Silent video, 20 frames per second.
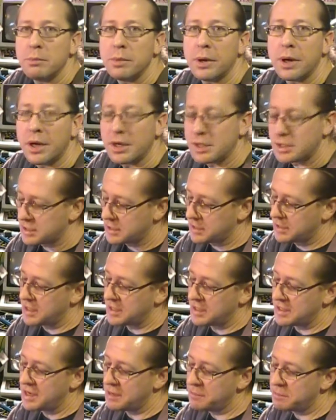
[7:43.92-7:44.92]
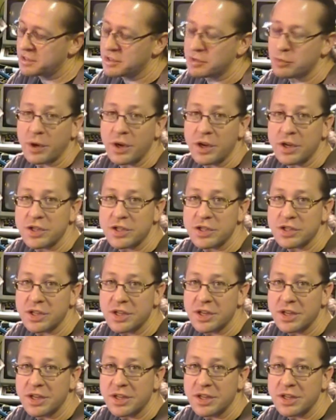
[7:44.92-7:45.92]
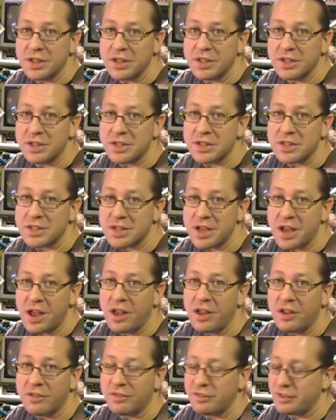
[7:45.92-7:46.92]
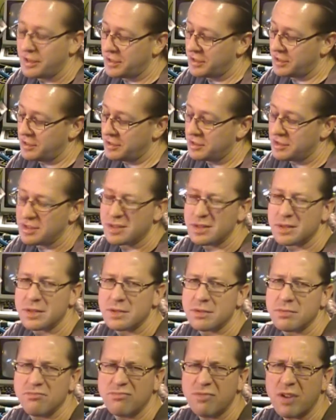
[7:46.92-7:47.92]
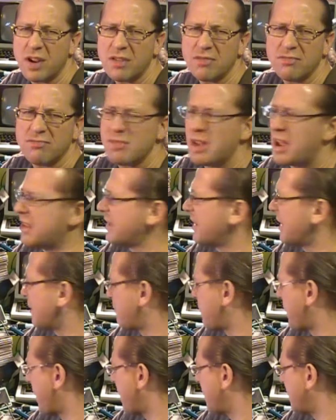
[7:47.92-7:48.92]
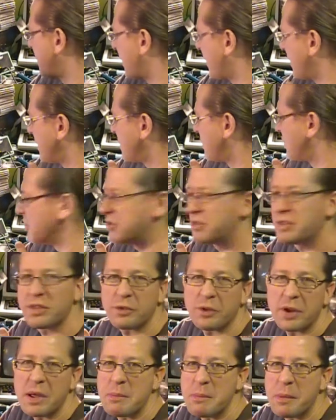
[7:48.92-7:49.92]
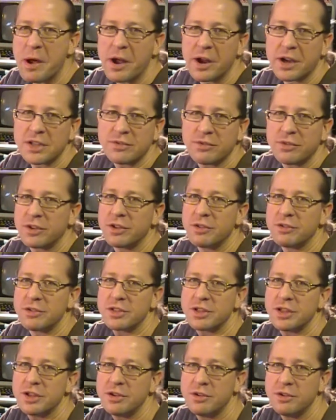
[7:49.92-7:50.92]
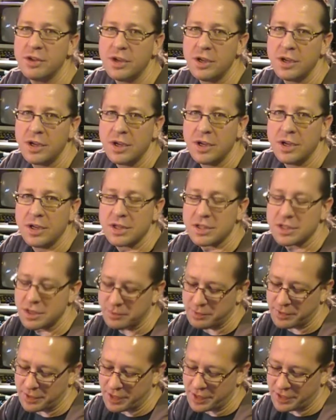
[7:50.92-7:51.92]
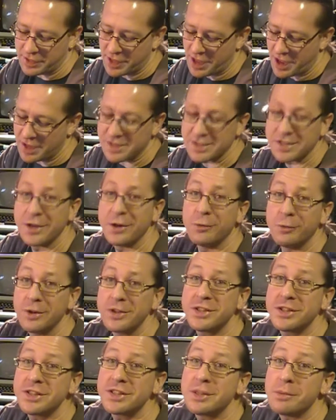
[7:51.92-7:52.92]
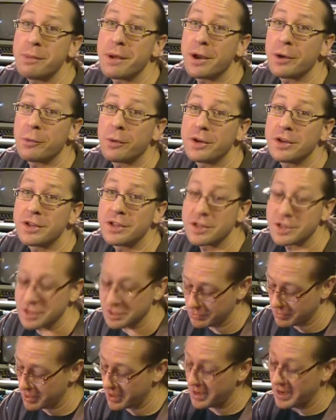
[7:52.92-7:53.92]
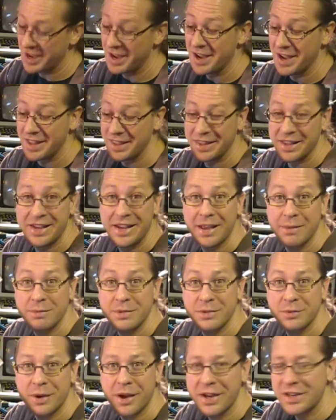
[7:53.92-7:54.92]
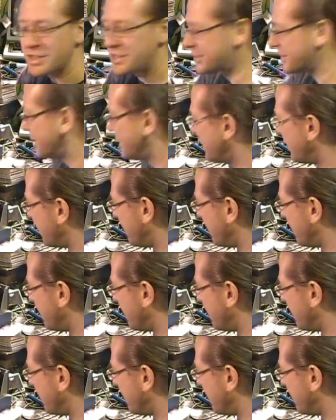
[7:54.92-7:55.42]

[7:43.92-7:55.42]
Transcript: but the dip switch itself is, what, I think it paid like two, three bucks for those two, something like that. So which is the better one to destroy? The dip switch.